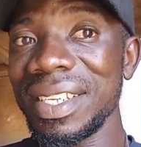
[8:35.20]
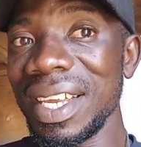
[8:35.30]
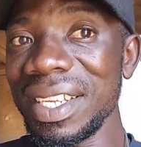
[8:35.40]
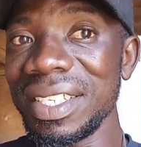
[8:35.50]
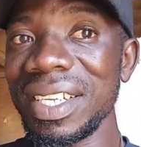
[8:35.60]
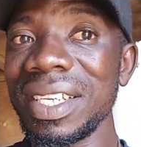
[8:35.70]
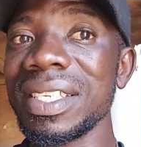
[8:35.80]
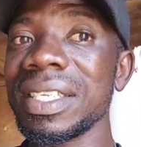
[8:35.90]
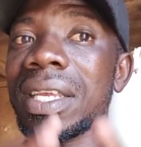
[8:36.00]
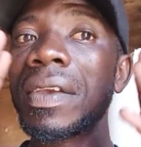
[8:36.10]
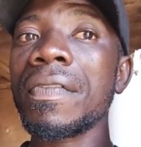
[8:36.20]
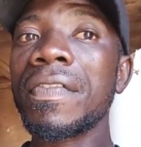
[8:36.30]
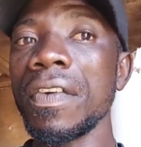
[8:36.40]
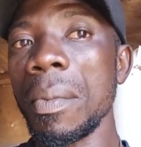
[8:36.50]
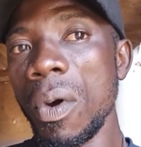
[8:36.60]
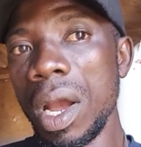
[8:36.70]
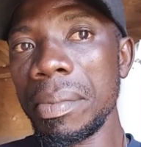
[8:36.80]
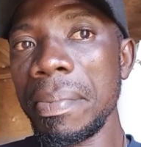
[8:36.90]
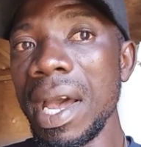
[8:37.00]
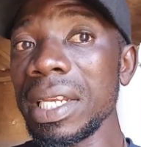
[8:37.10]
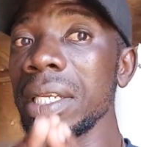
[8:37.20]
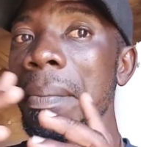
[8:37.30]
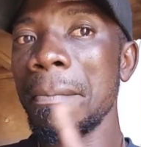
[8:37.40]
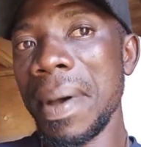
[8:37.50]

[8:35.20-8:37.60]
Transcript: 10 chicks from 1 bird